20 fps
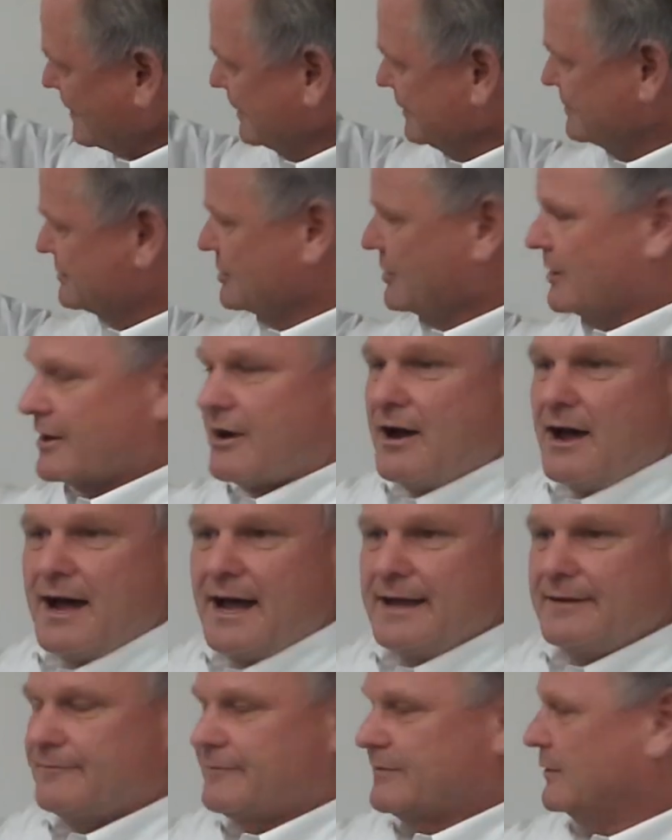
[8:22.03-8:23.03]
is on a
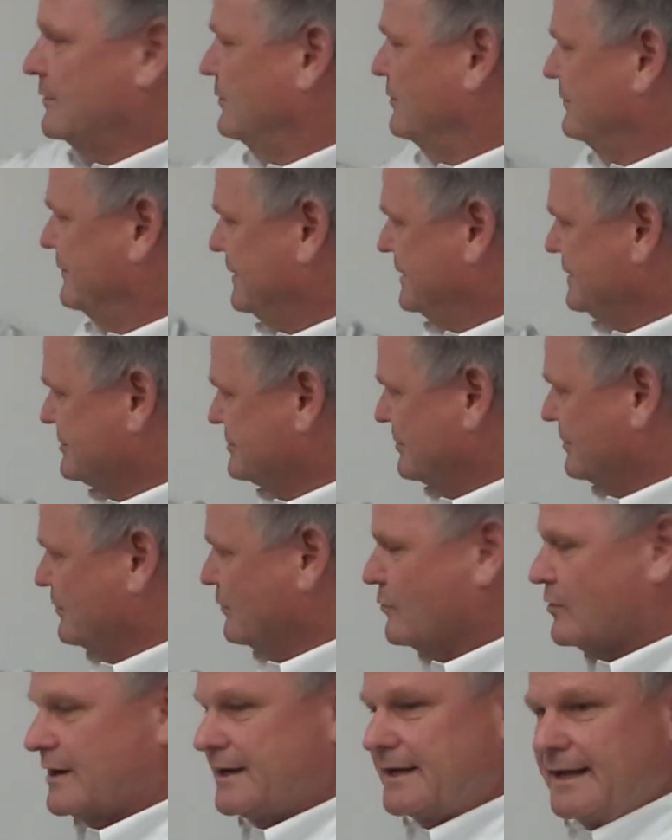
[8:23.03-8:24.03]
high flow. These
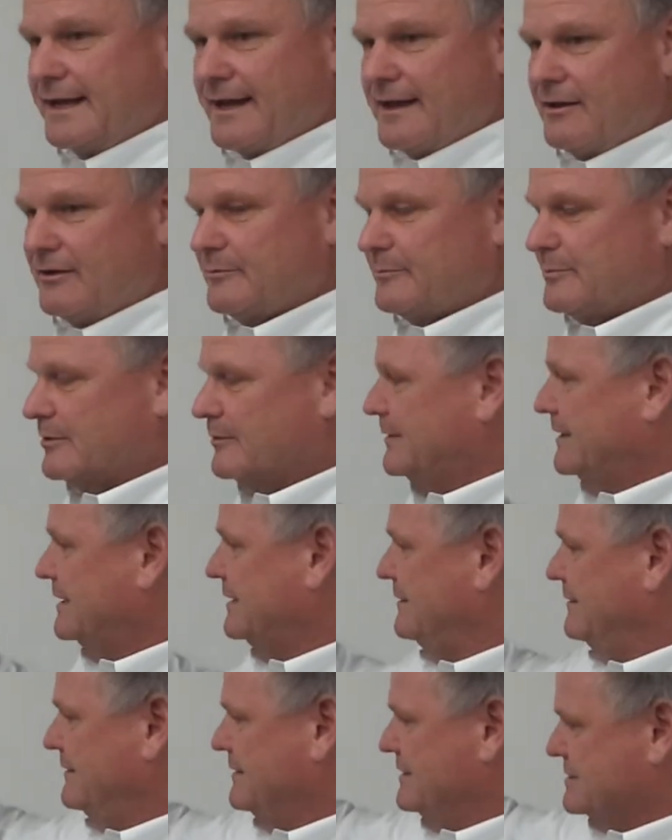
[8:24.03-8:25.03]
are 1 gallon per
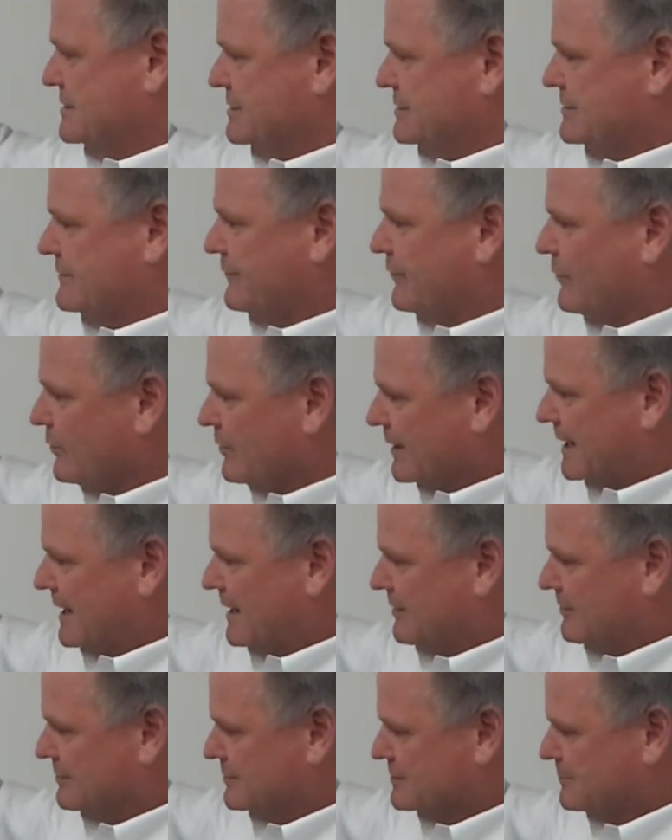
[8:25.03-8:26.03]
minute. This is 4
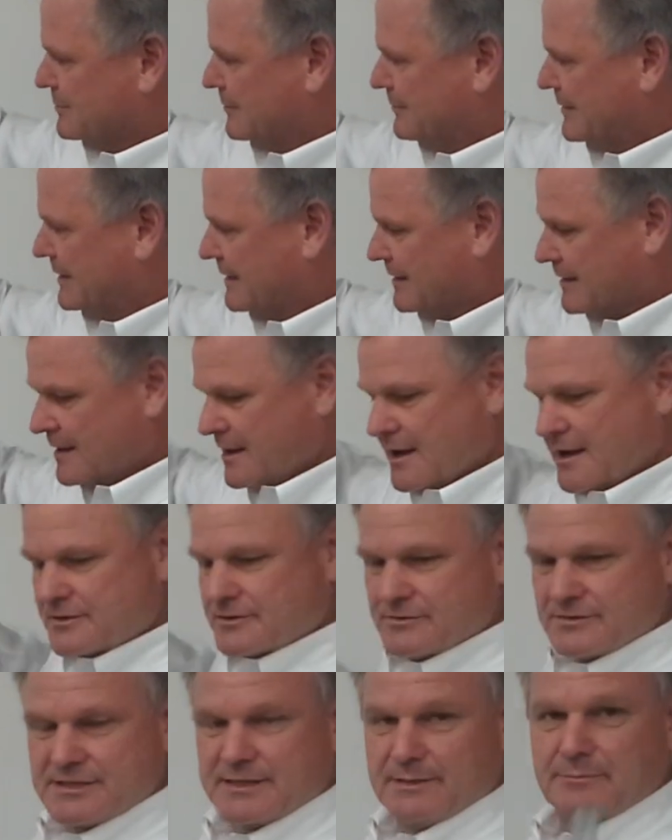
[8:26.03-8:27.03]
gallons per minute.
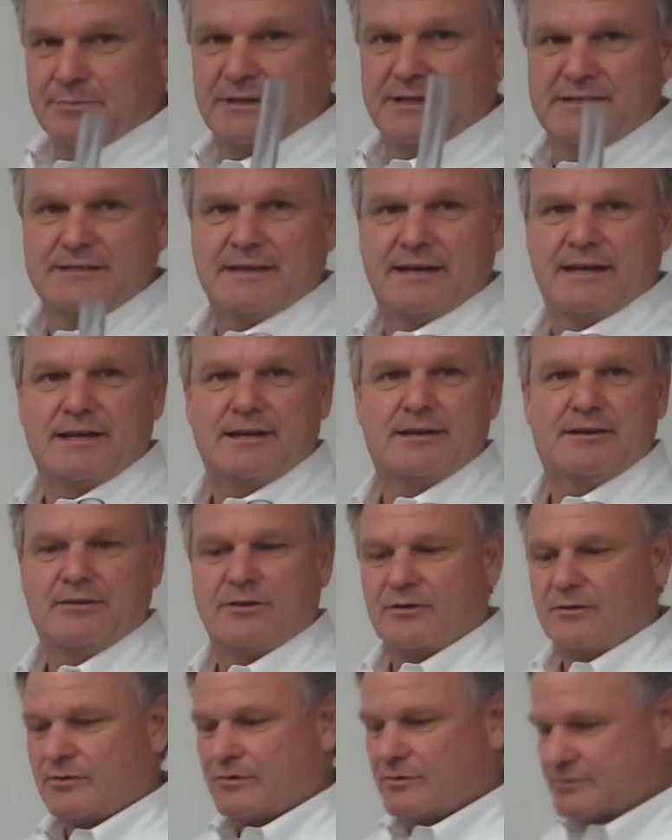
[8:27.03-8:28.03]
So simply take your
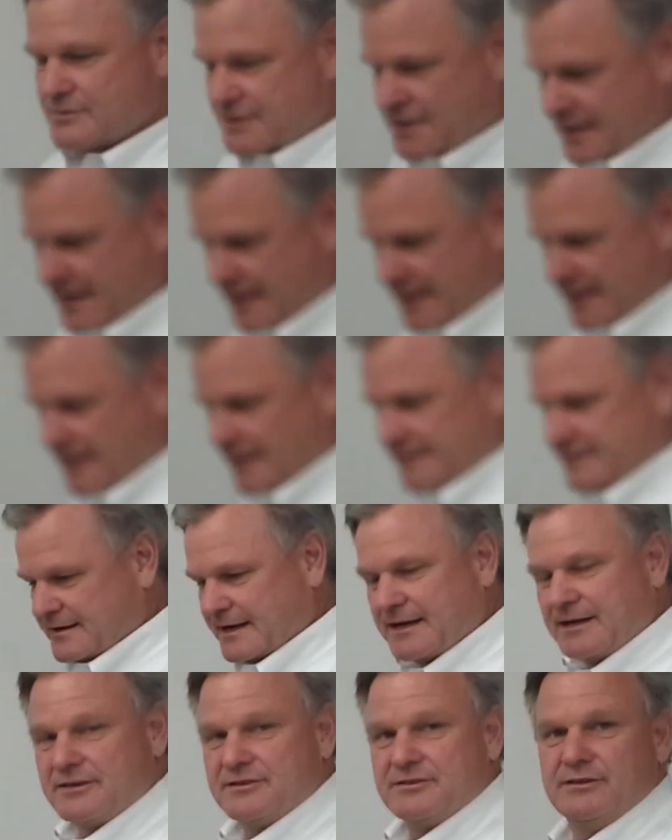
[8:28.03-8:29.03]
hose,
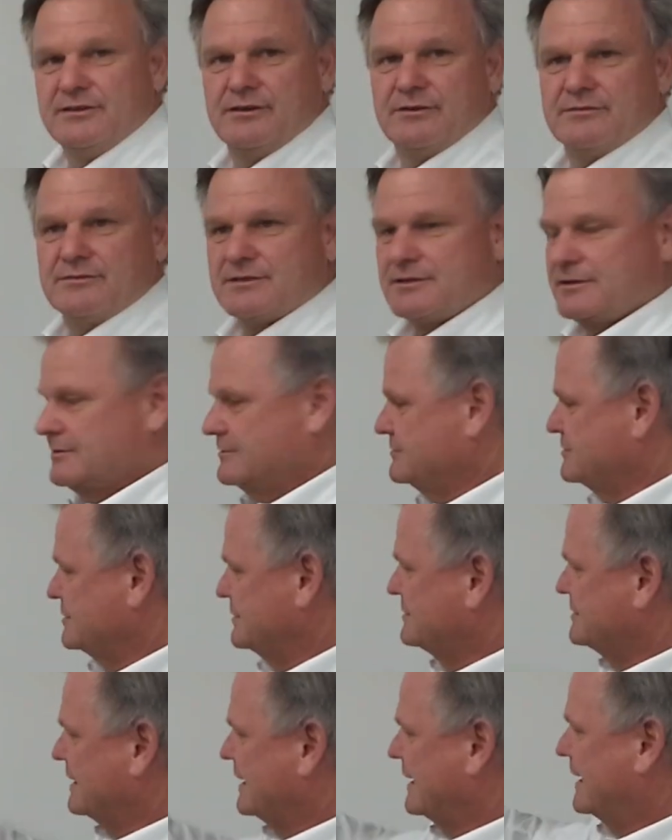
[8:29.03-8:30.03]
take it to your
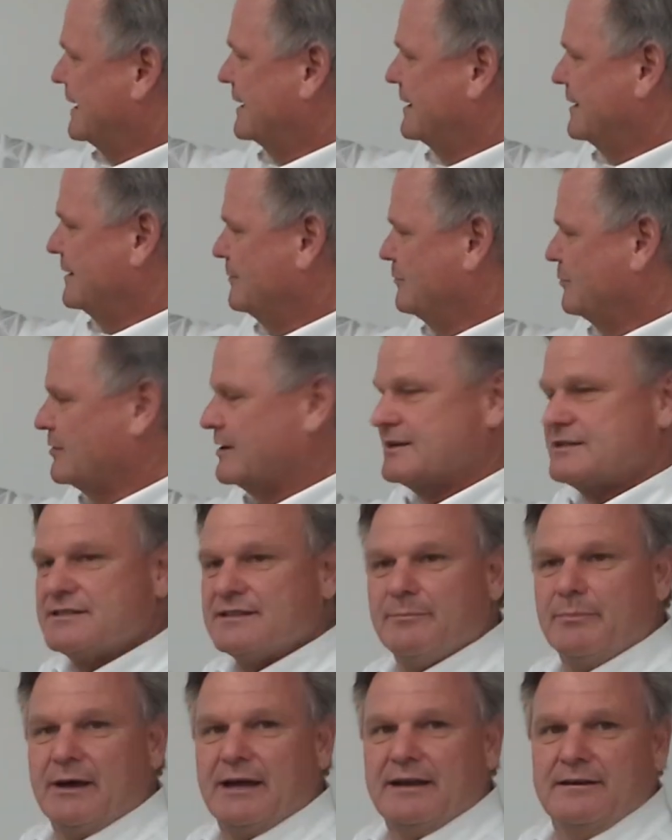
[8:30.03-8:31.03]
solution tank, press
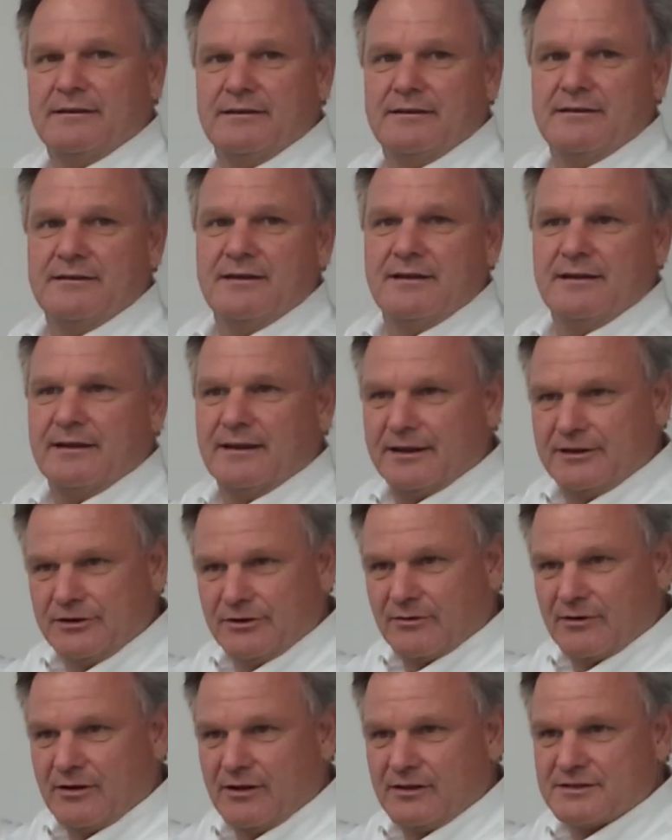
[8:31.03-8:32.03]
the button, and
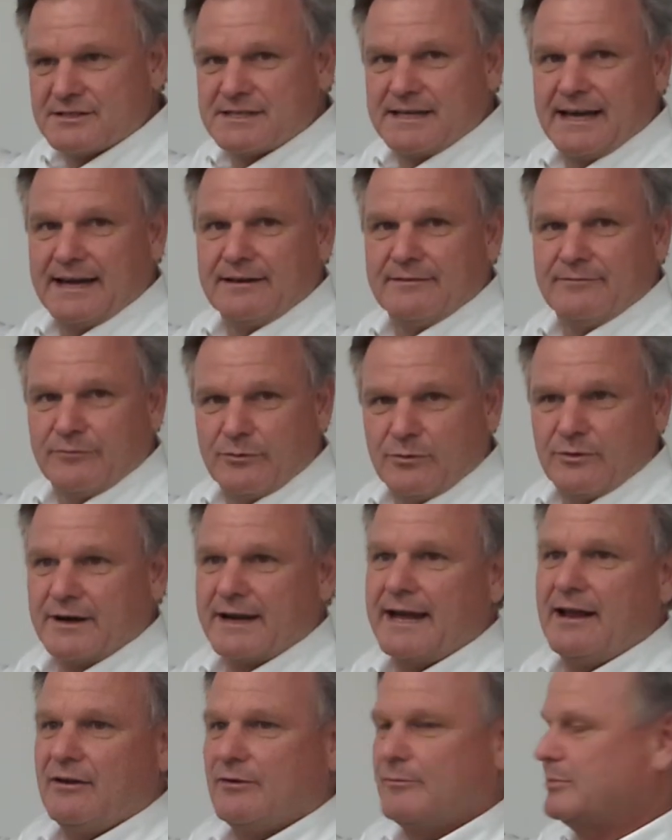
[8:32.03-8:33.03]
you're all set. 4
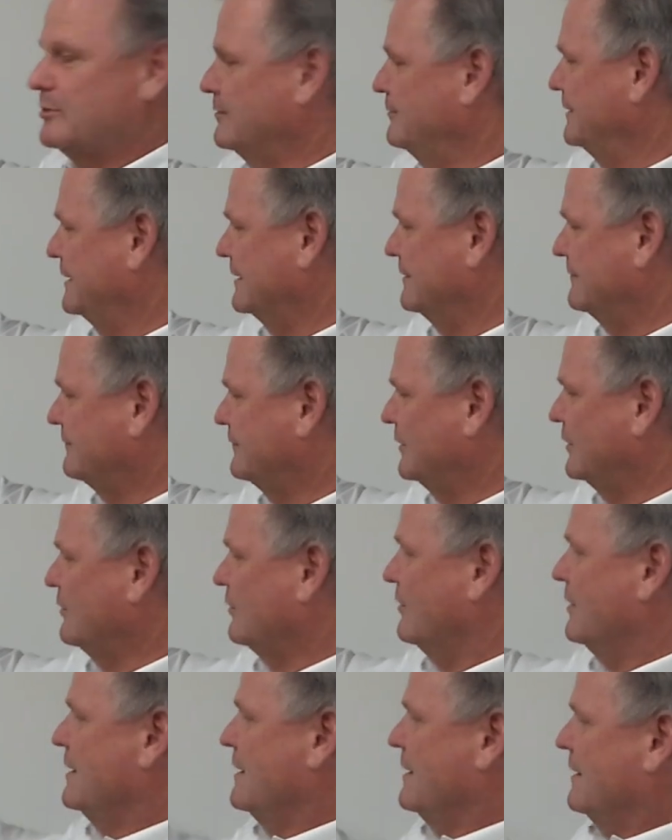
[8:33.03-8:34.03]
gallon per minute
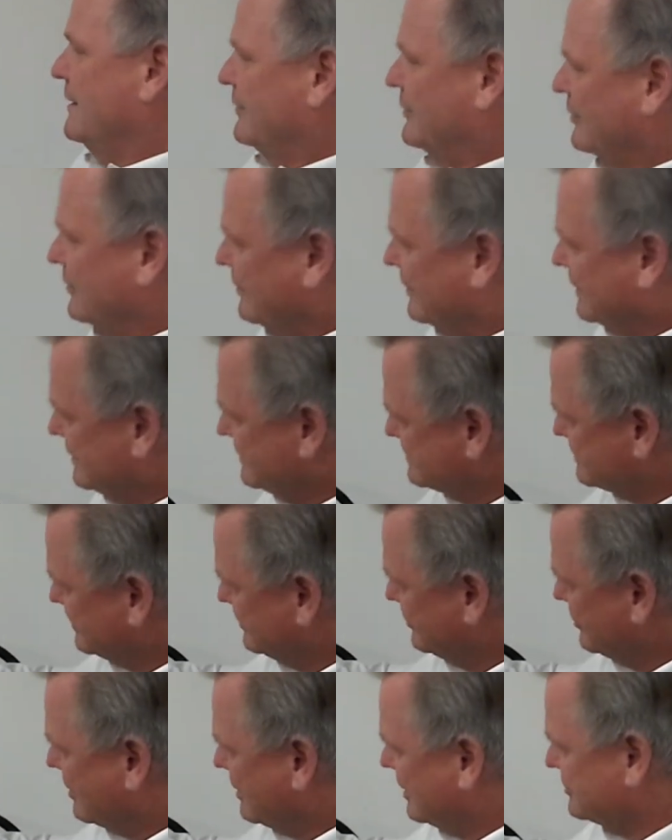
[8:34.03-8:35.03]
flow. There is
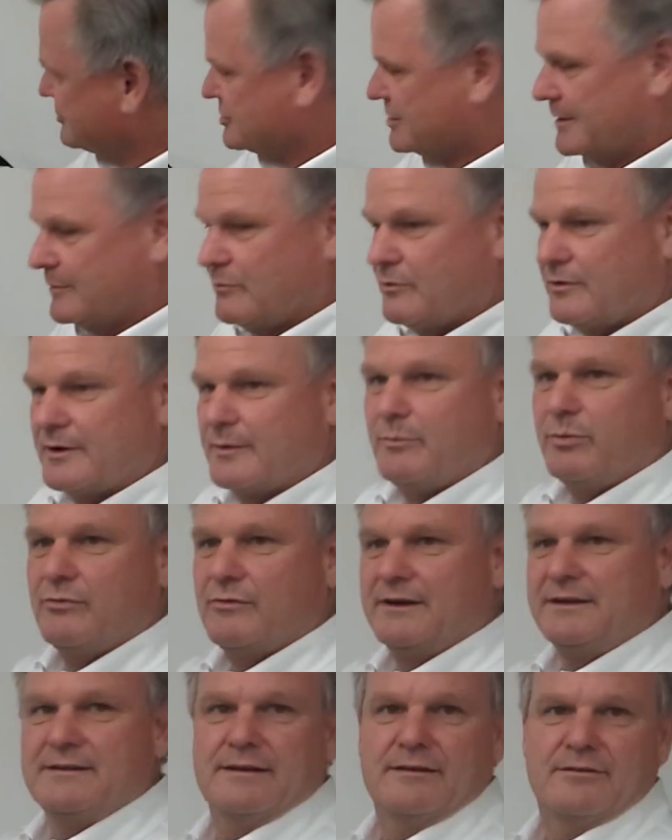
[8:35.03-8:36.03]
a notch I want to
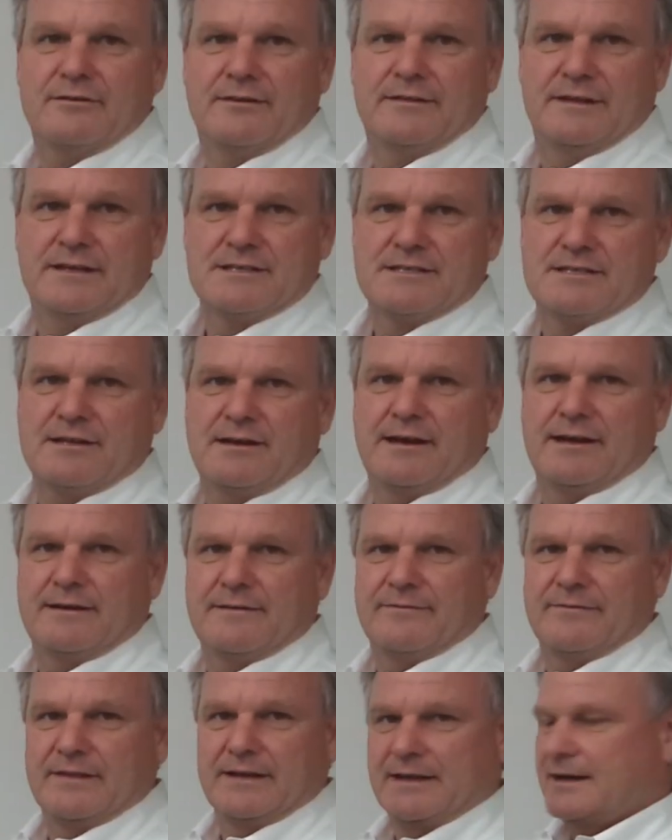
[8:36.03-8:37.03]
point out on the side
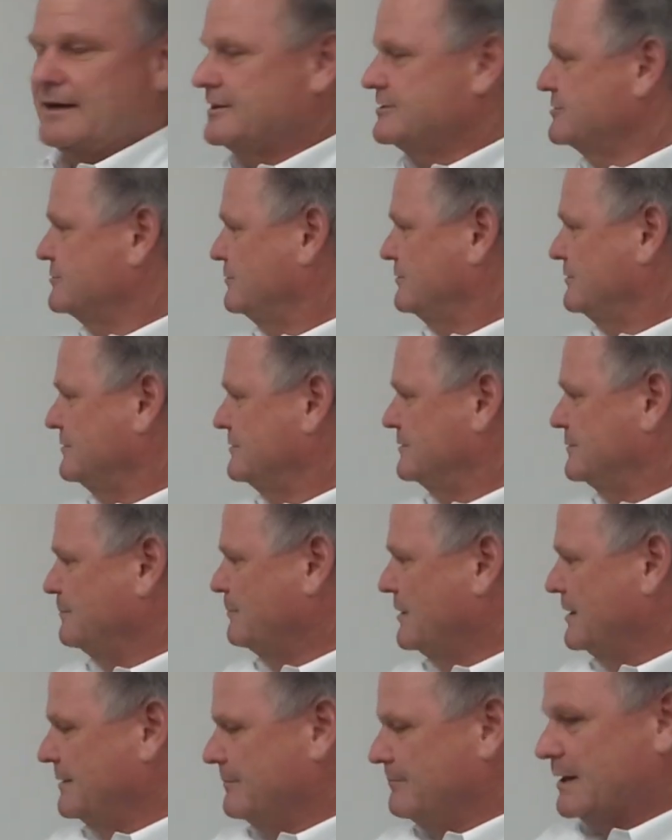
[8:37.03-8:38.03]
of the actual
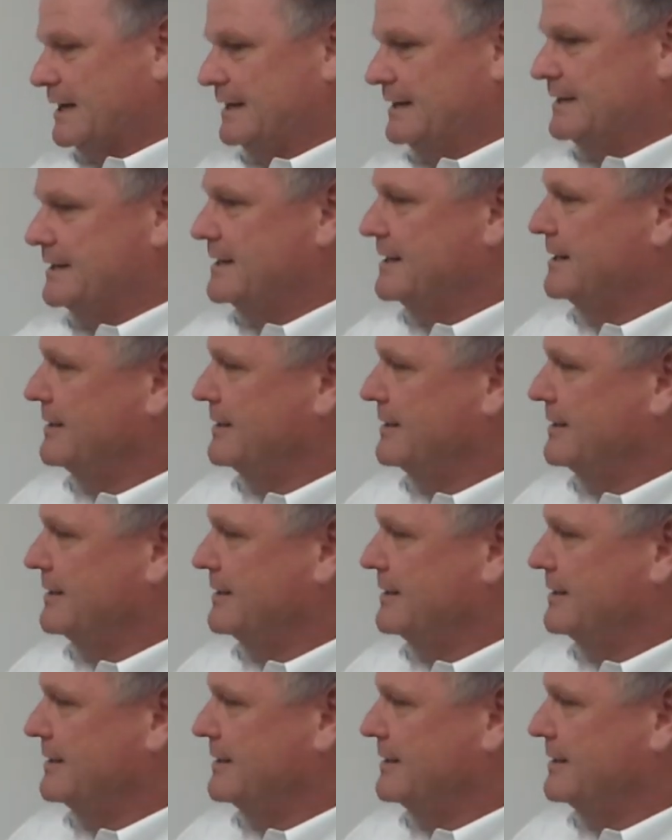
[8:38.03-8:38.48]
button